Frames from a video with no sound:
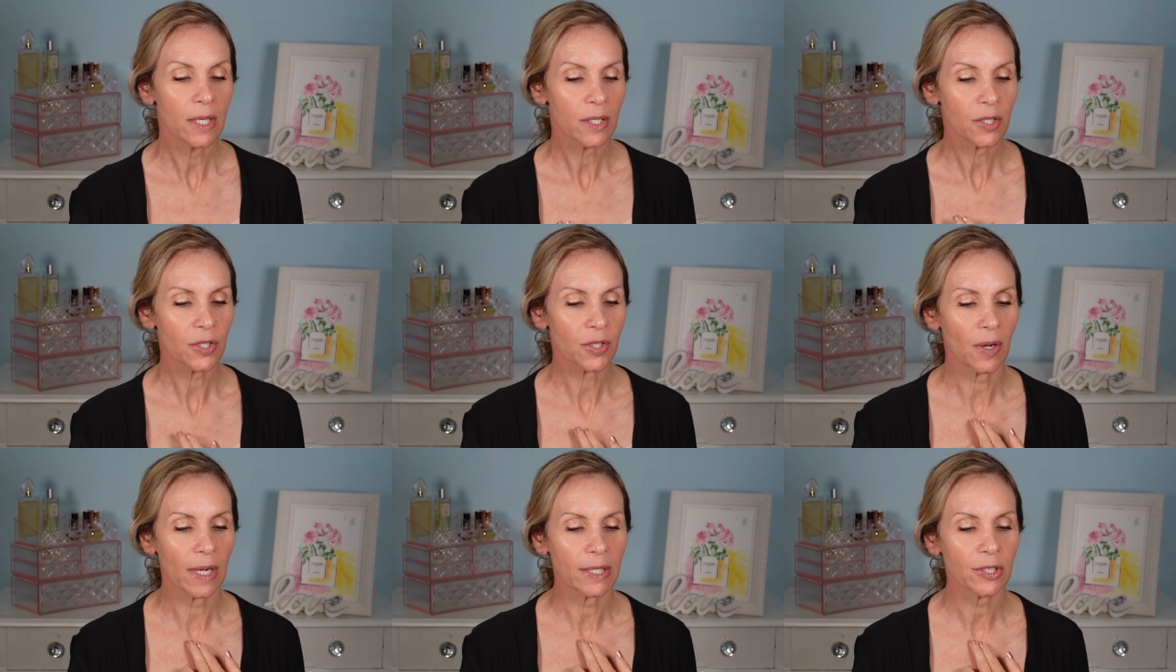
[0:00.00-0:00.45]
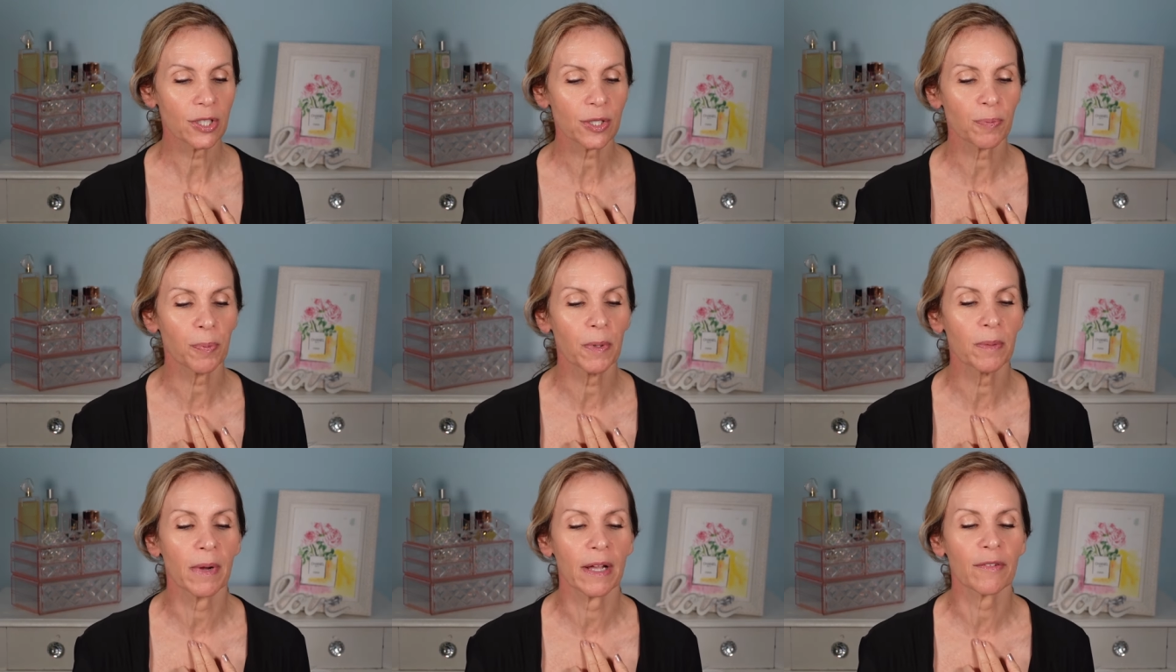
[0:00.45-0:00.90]
So I
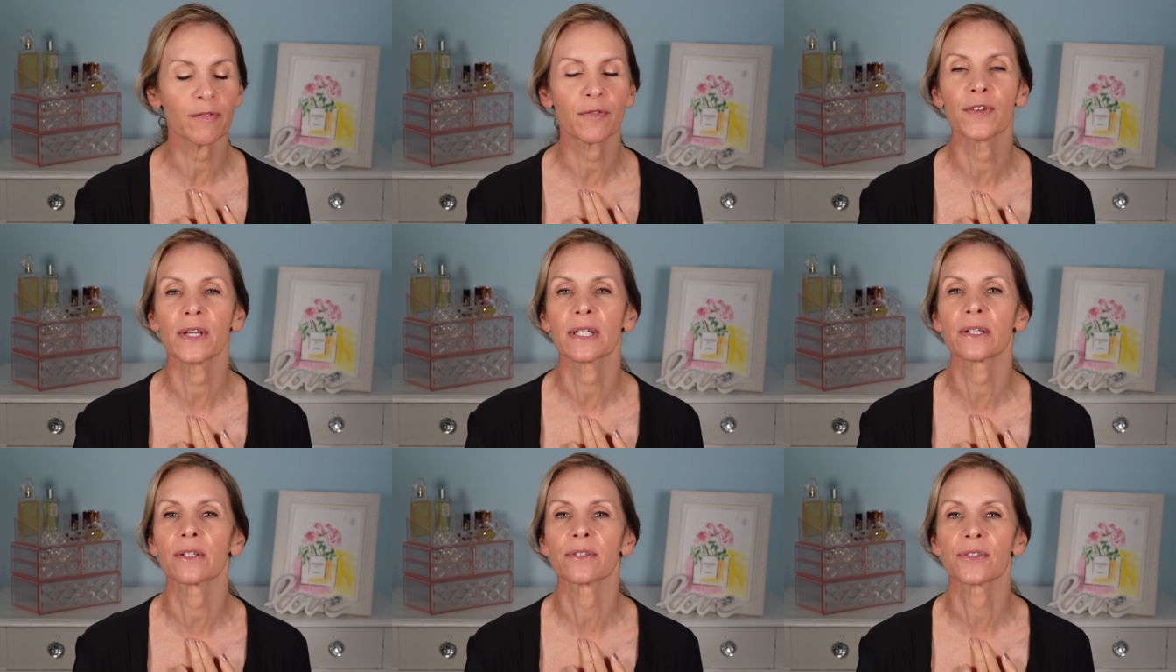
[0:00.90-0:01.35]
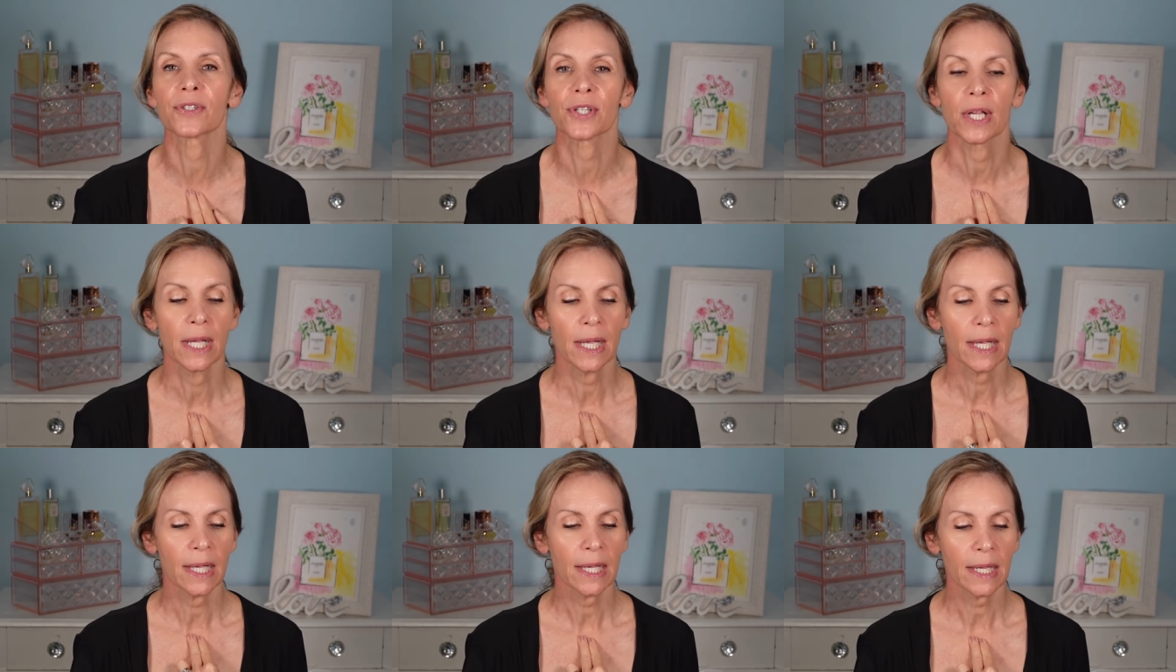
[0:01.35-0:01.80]
just put my
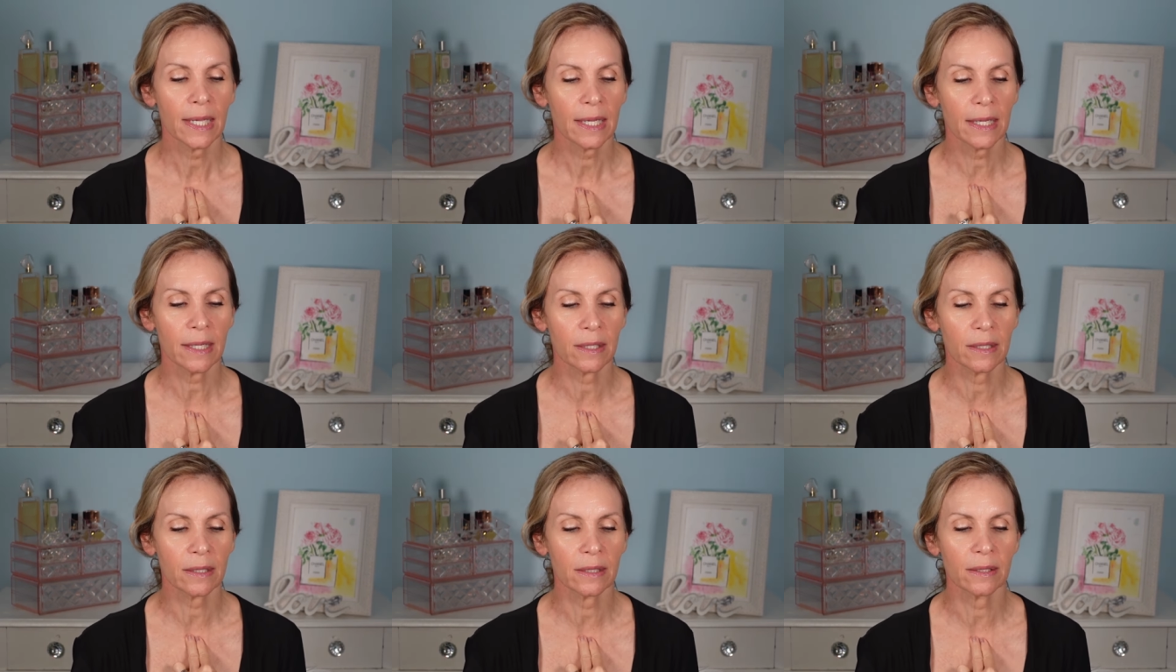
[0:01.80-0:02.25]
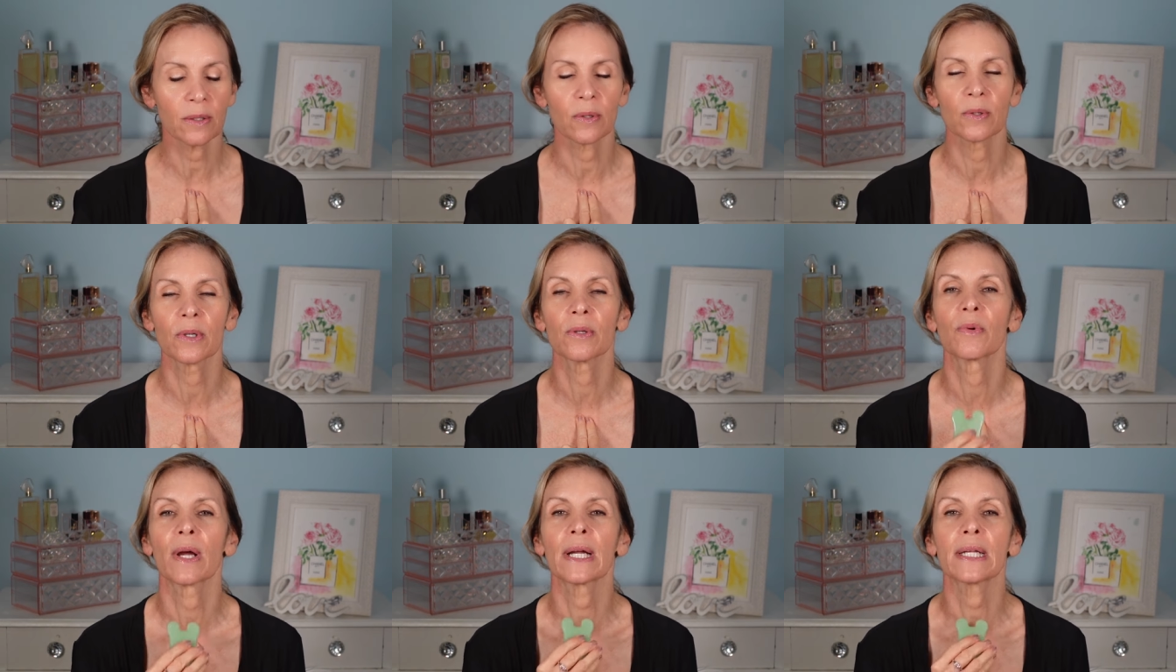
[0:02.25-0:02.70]
fingers here,
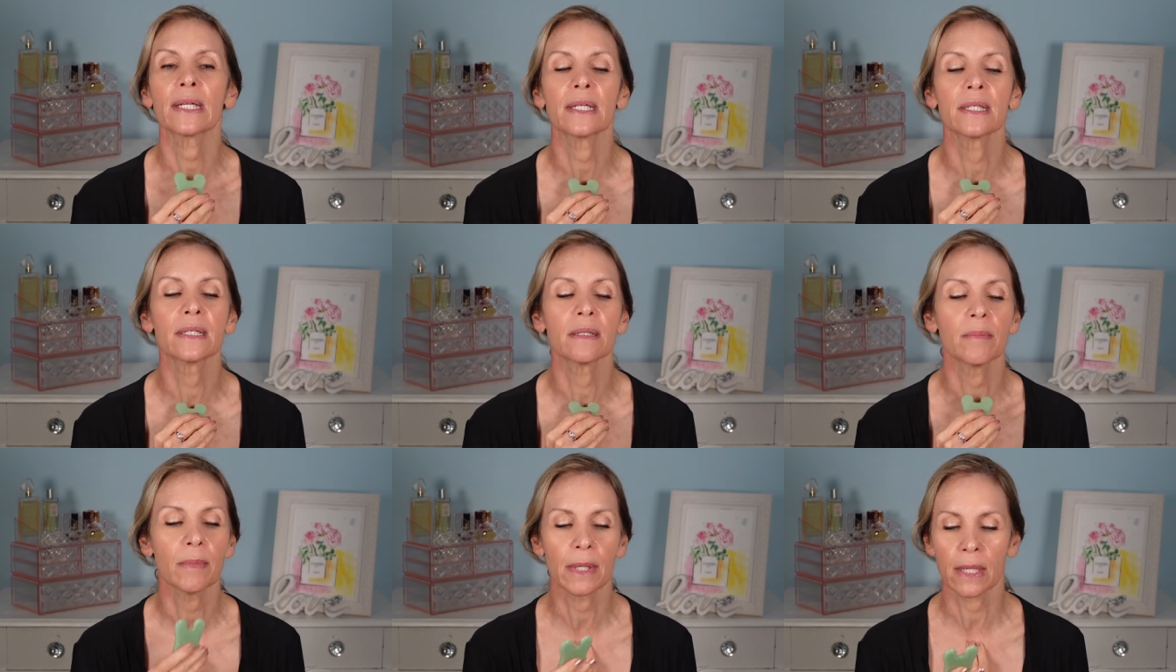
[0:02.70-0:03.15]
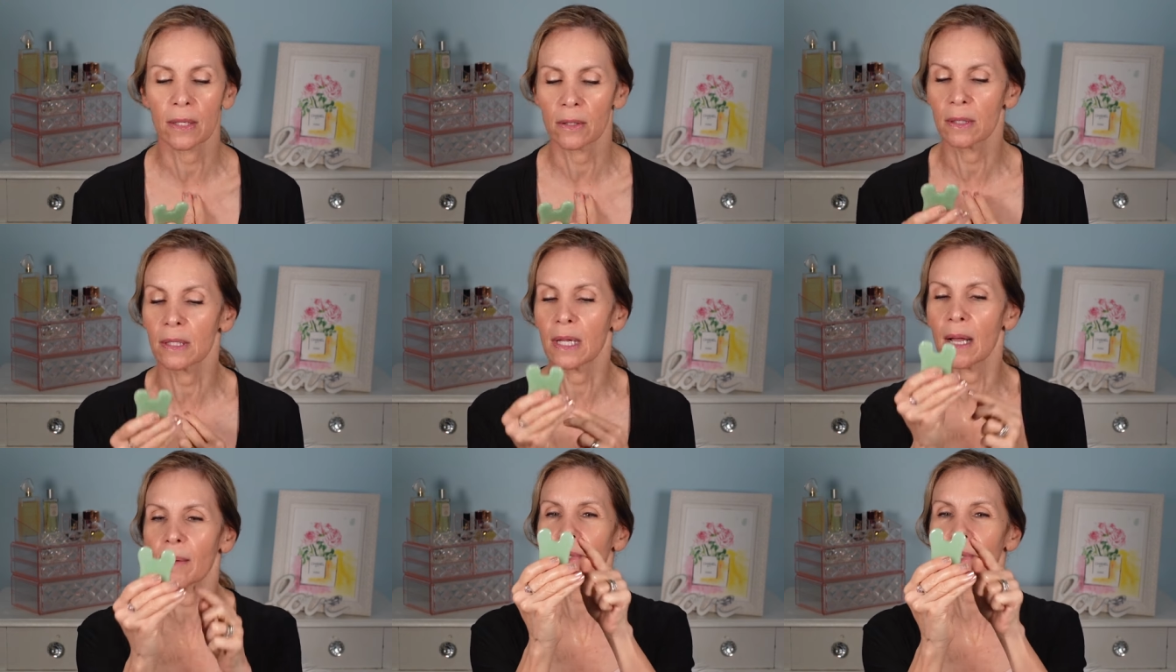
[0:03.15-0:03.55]
right in the middle.